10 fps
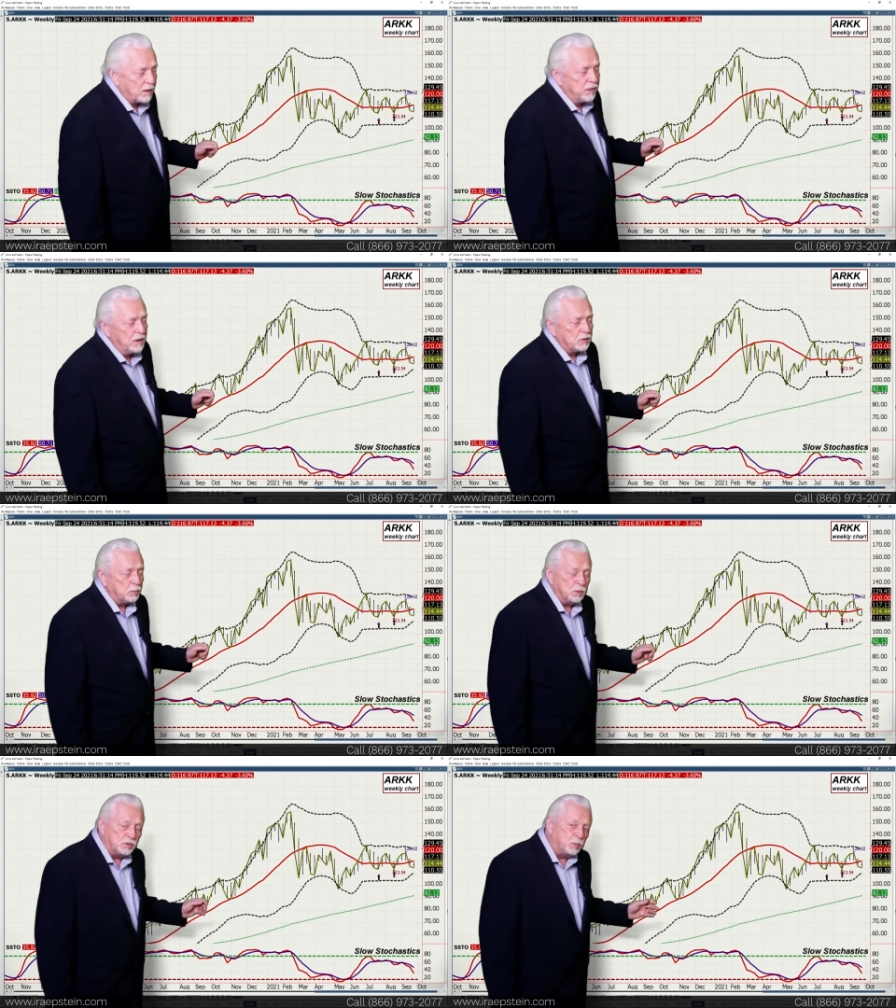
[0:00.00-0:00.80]

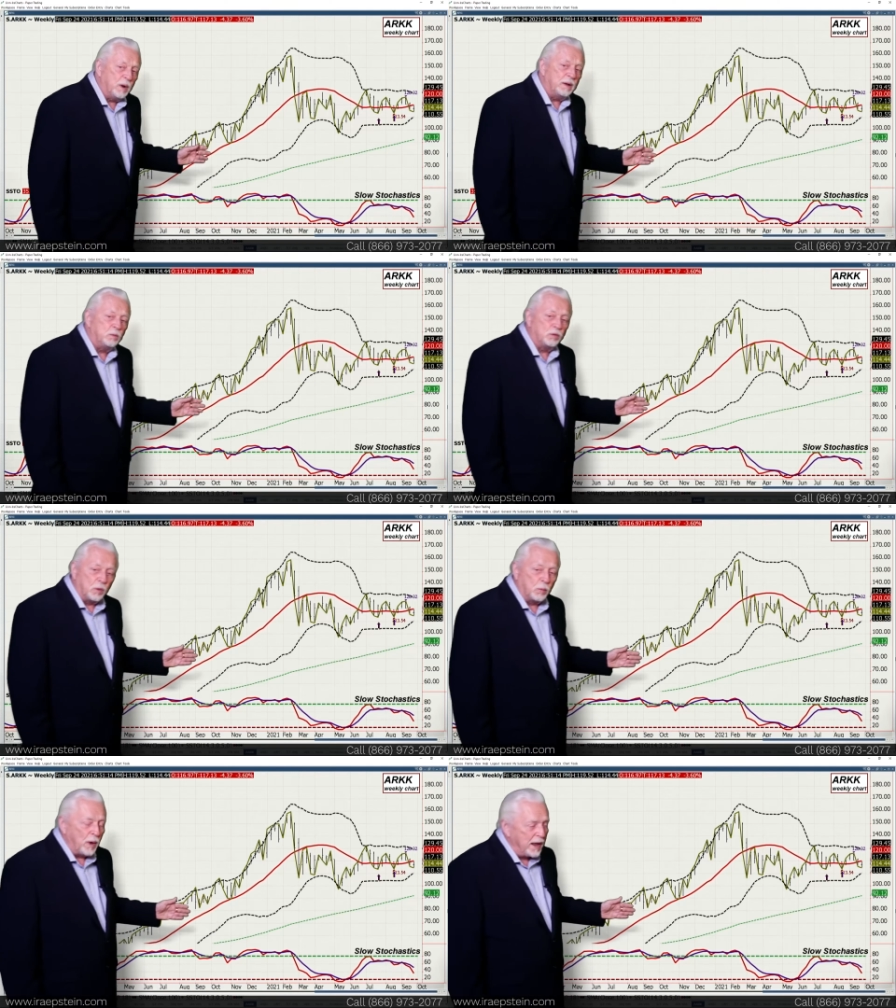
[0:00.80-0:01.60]
This was when
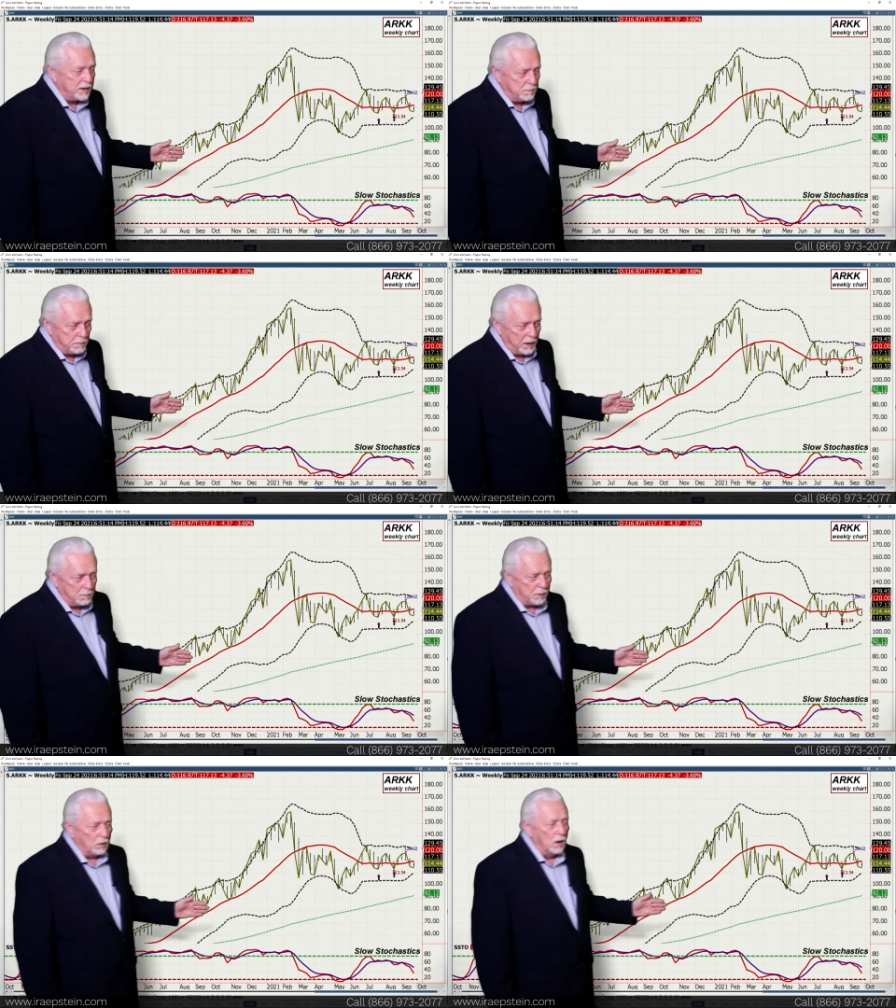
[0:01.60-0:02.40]
the Reddit
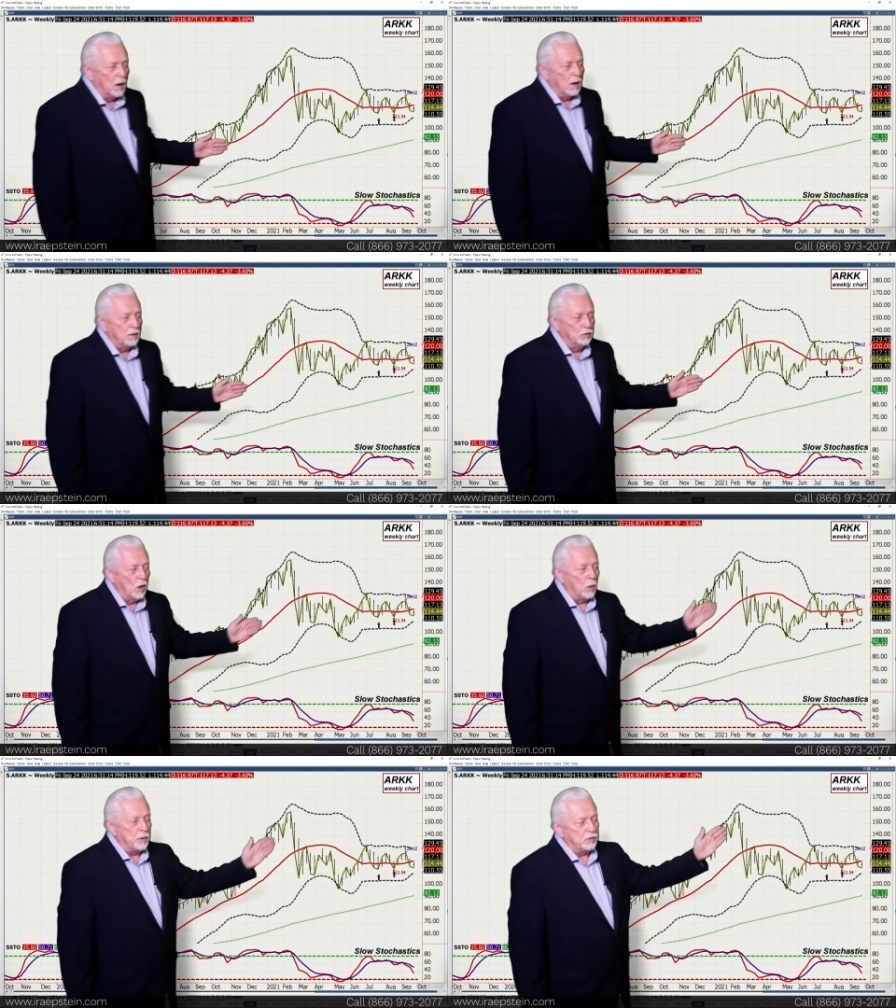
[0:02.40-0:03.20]
people
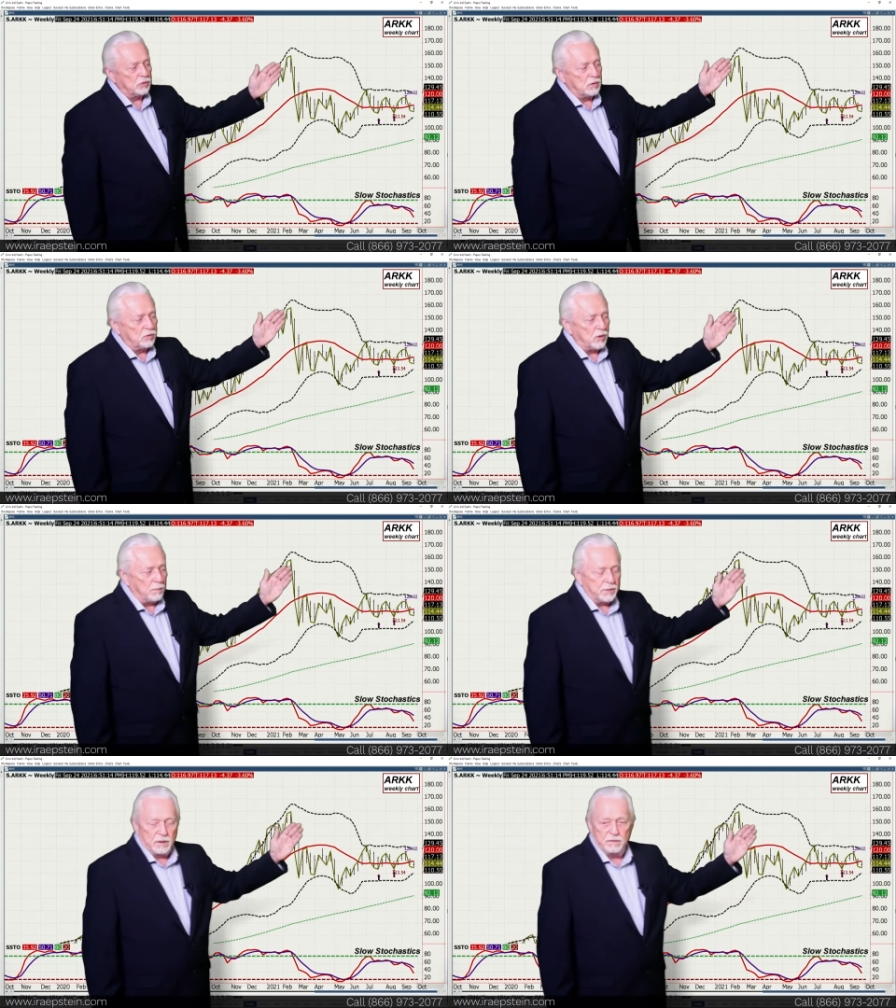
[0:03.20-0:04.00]
noticed
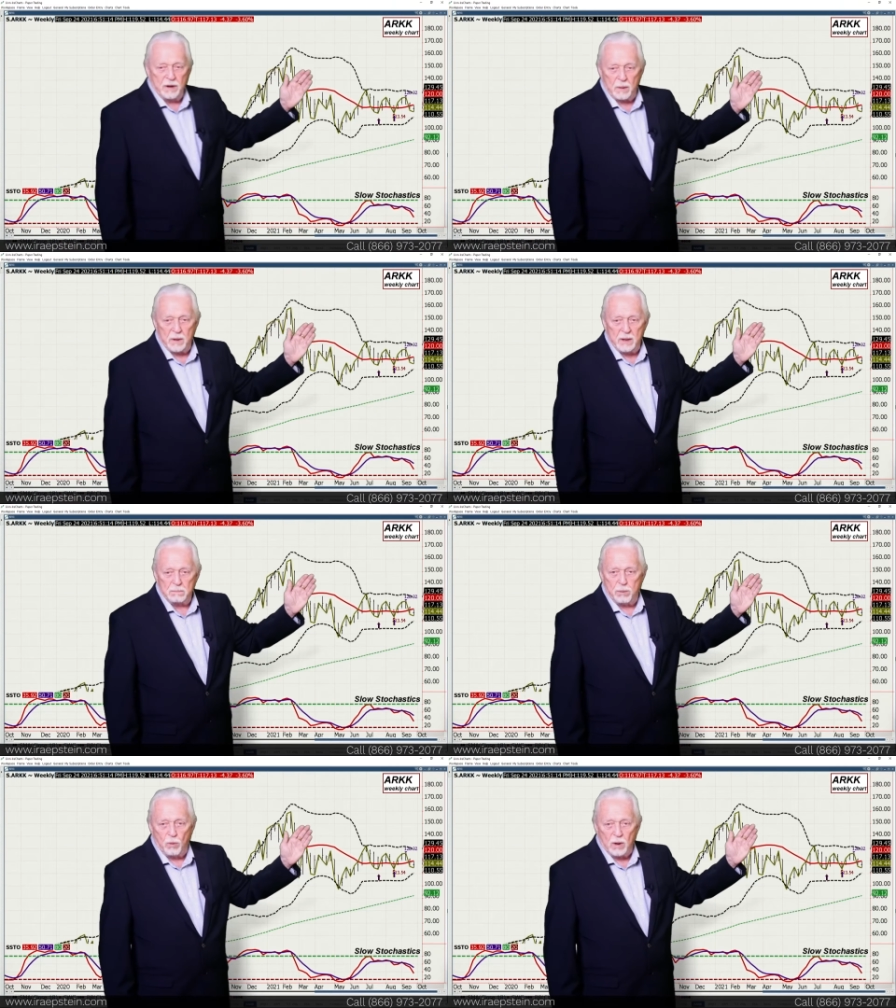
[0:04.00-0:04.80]
something very
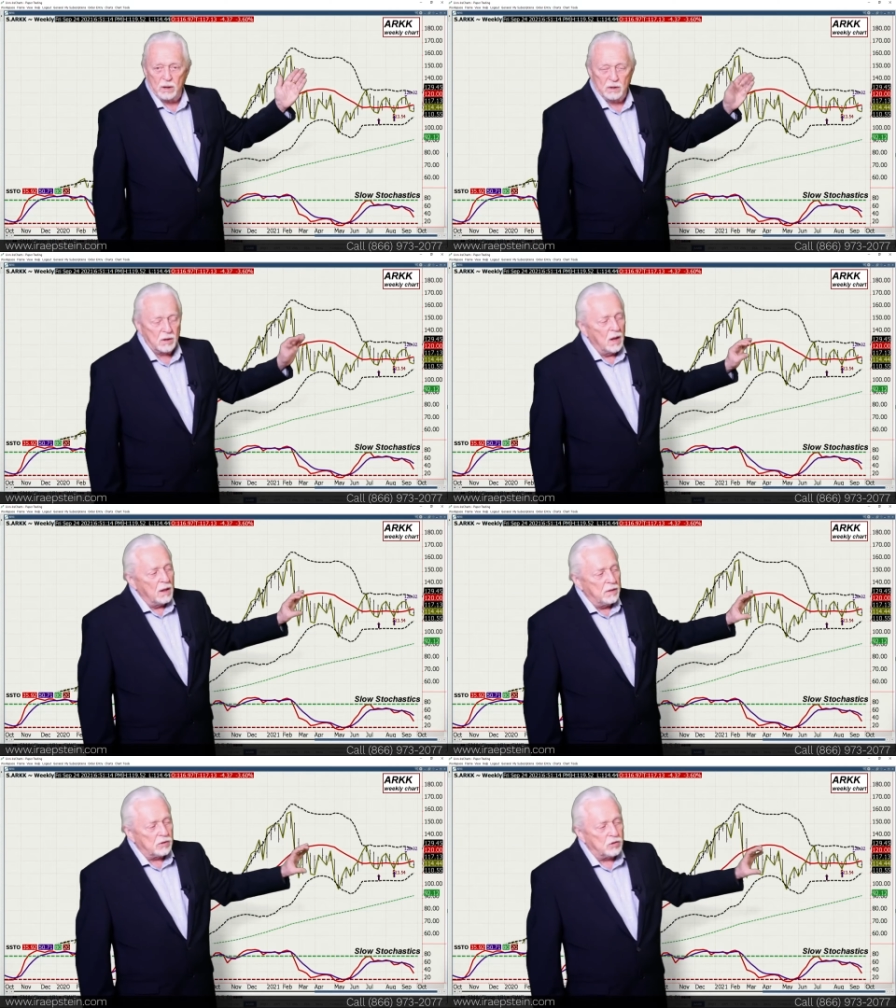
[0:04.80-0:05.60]
important
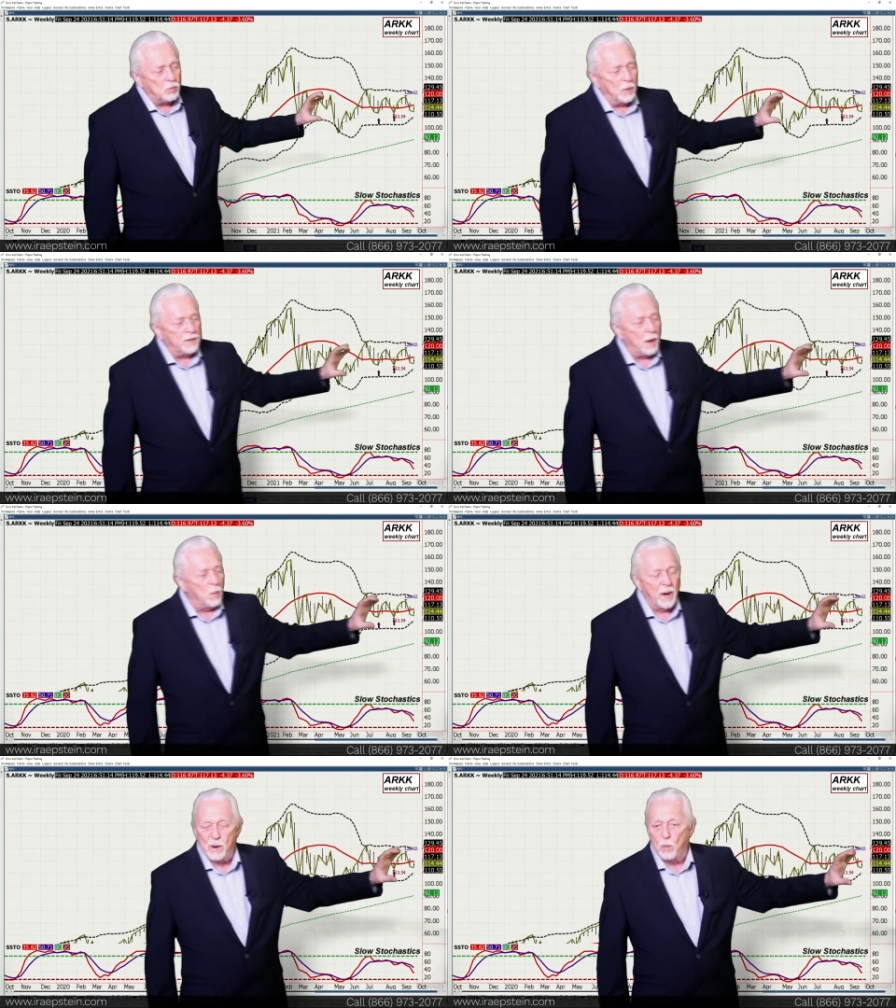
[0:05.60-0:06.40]
this is when they
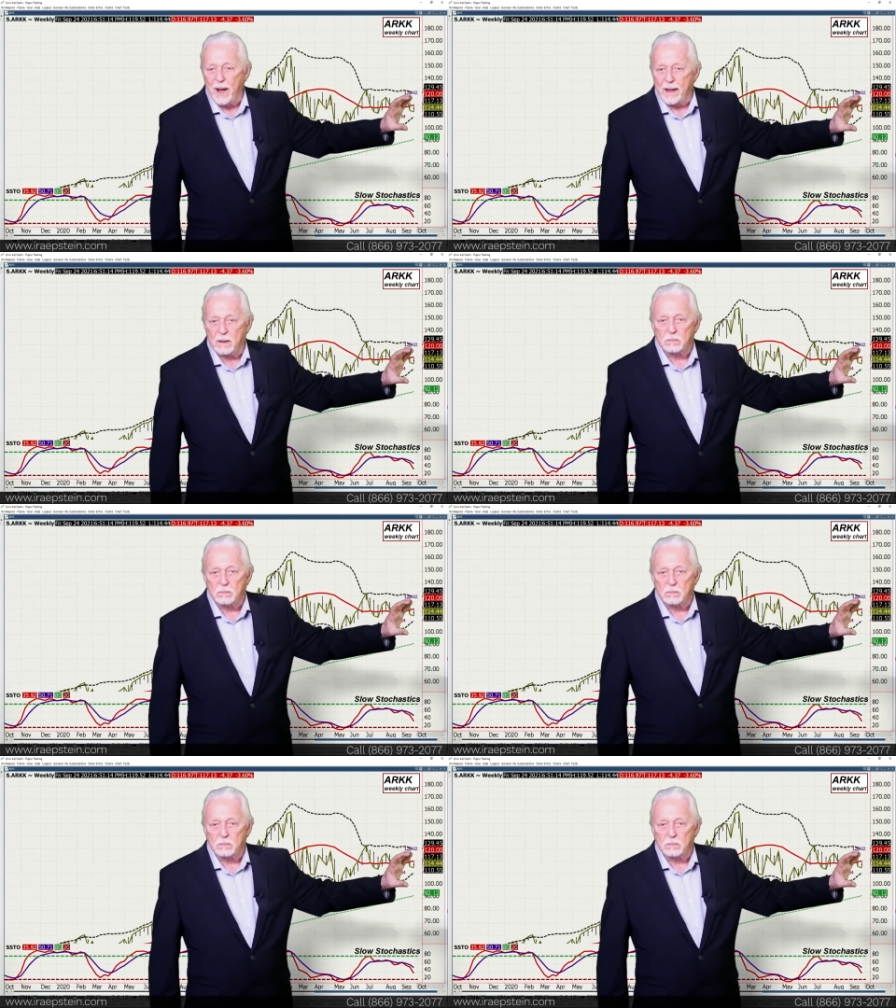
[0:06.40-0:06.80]
went away.